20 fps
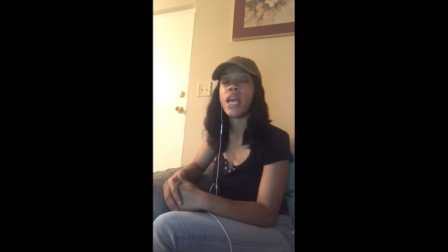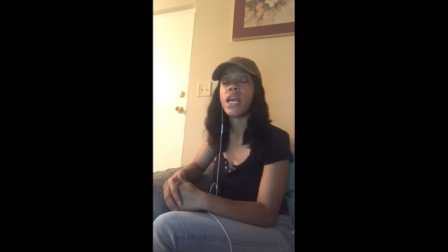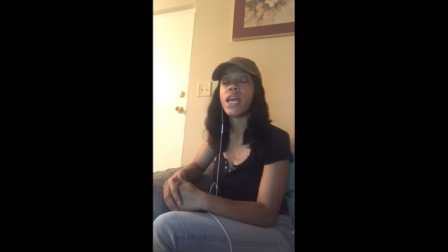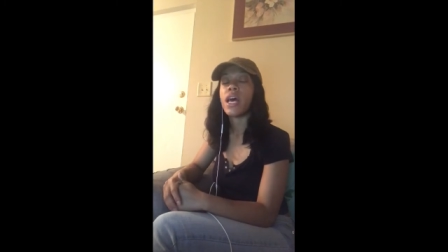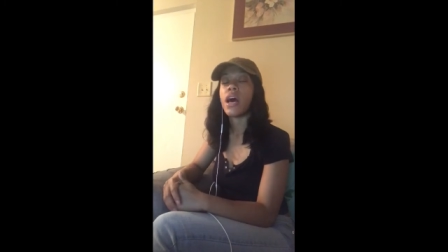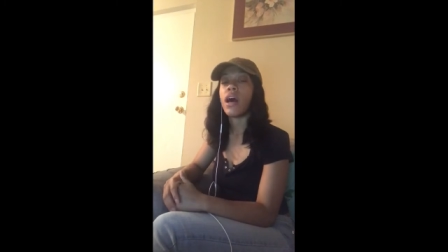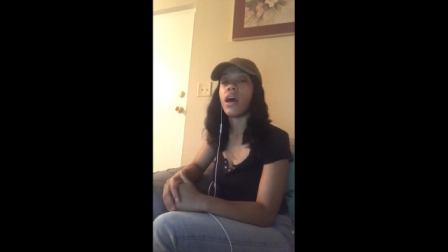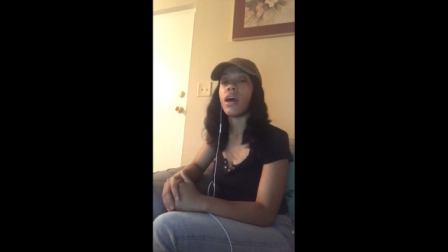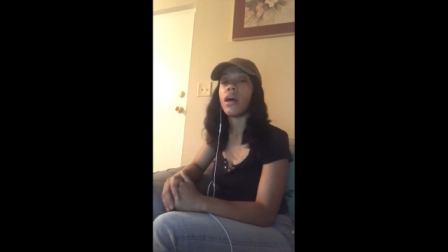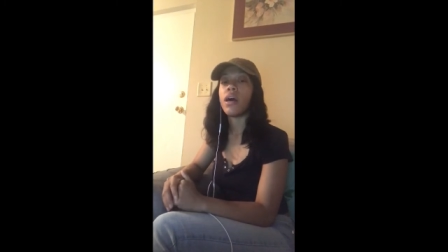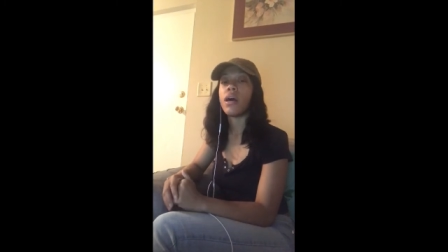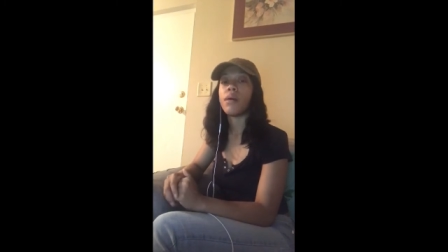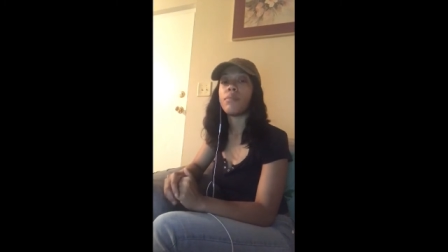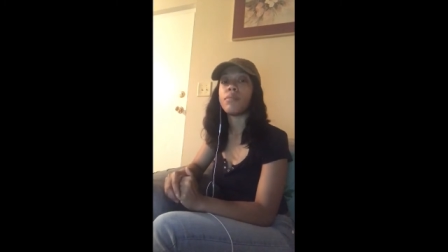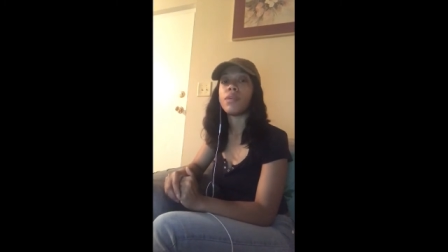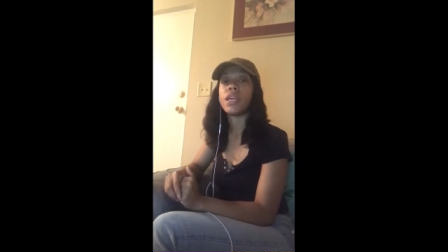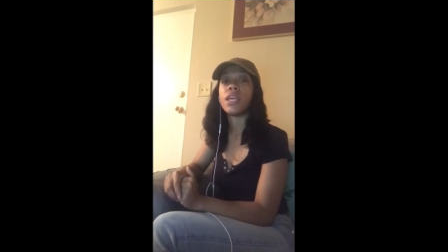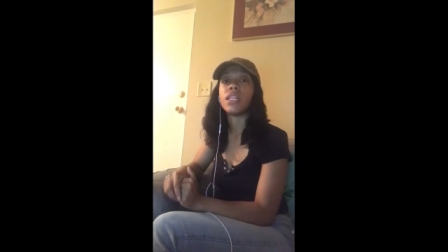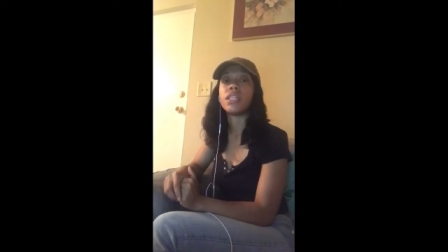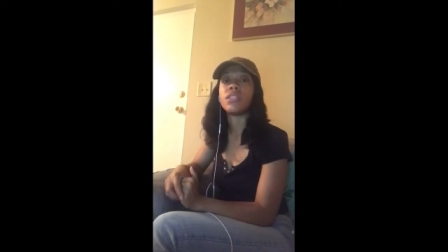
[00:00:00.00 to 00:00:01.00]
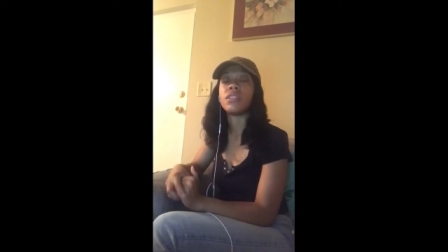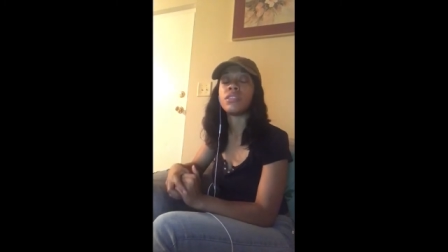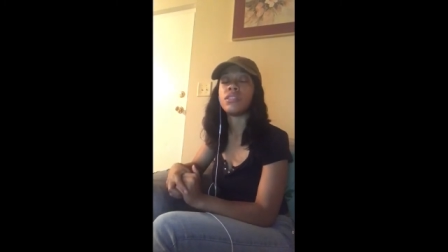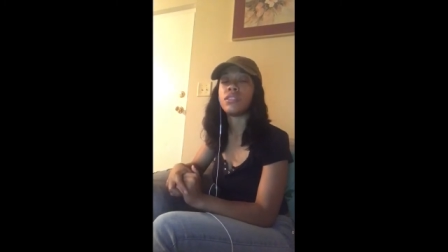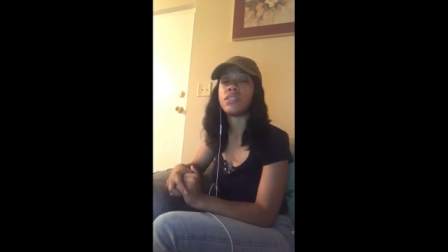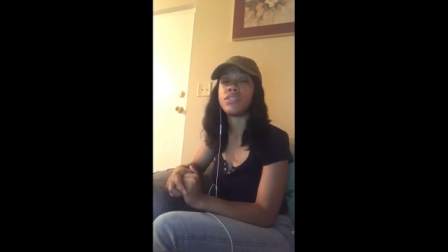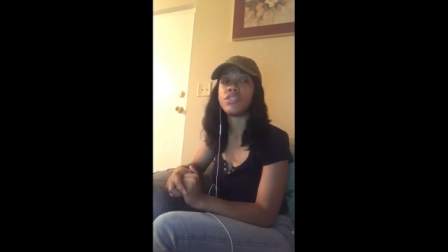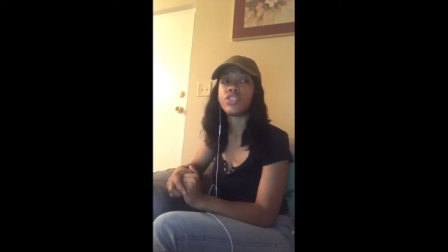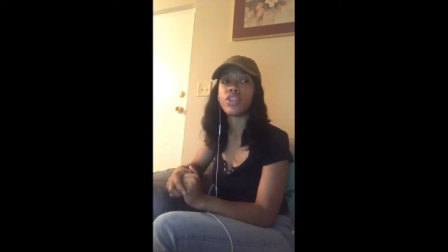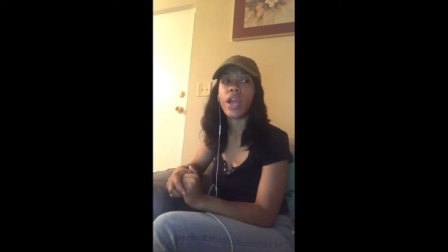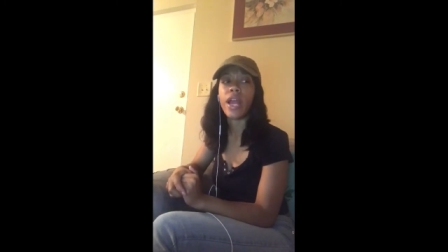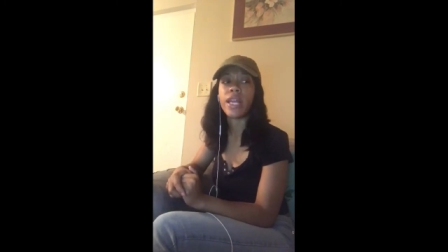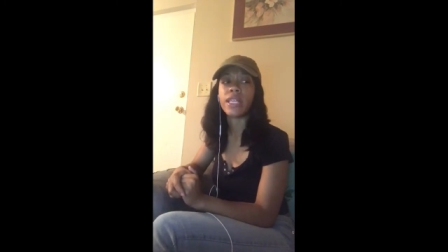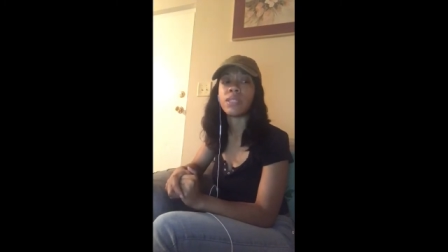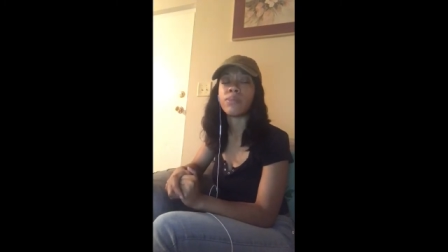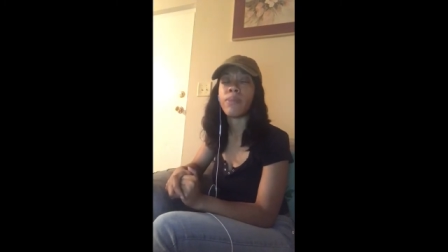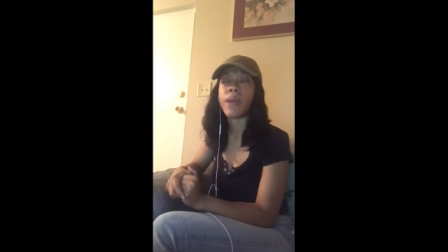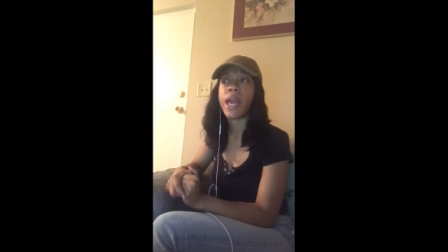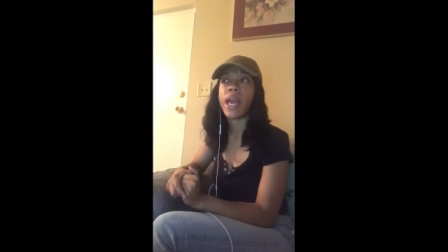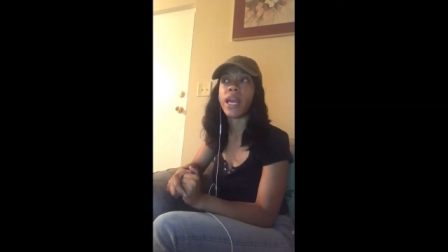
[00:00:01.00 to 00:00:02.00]
Um, it tracks
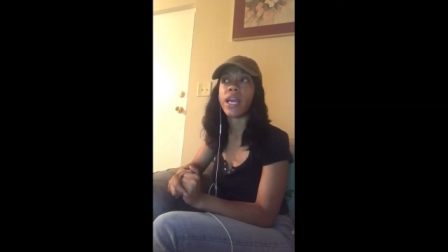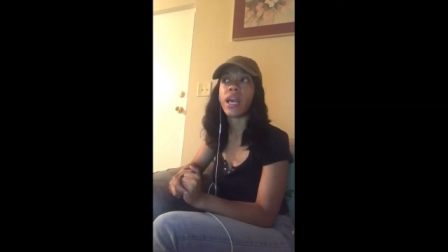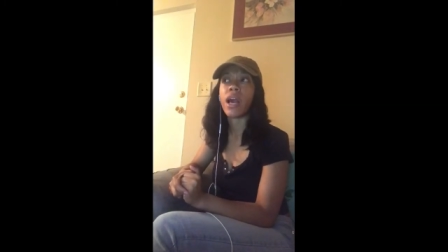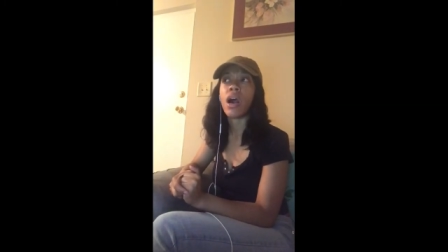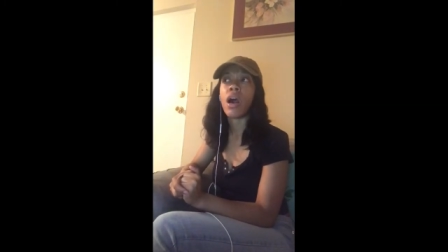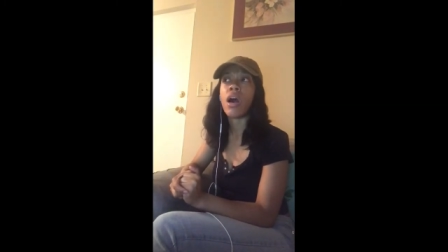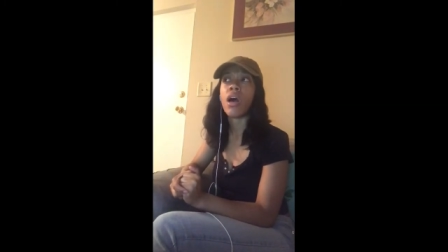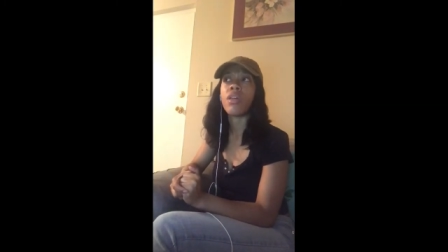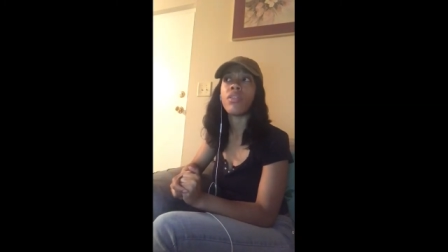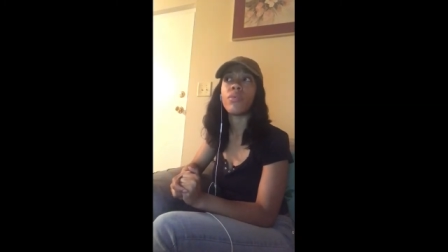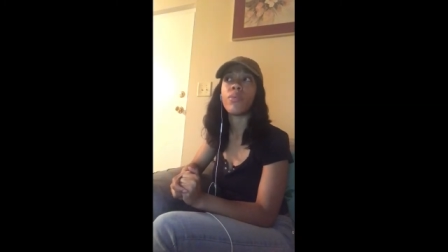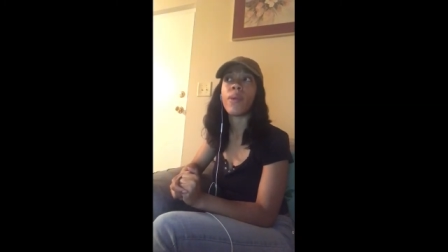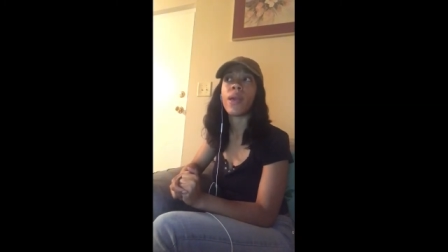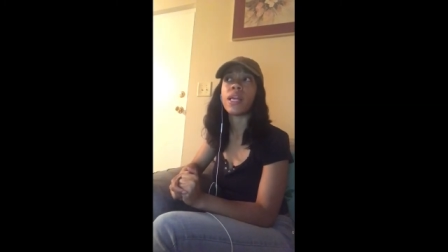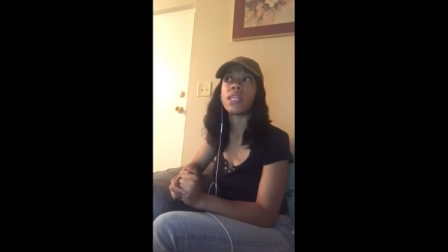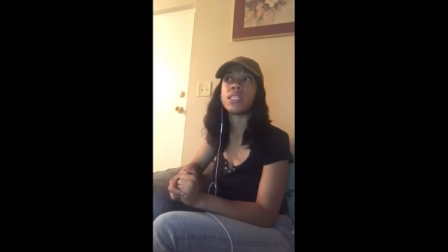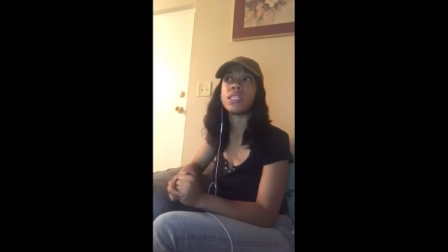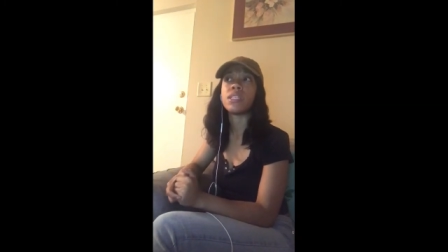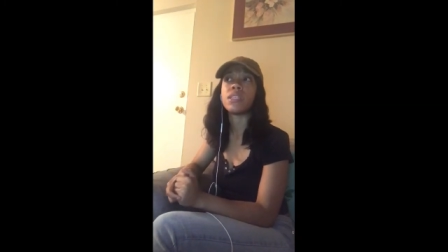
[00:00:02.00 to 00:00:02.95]
back all the way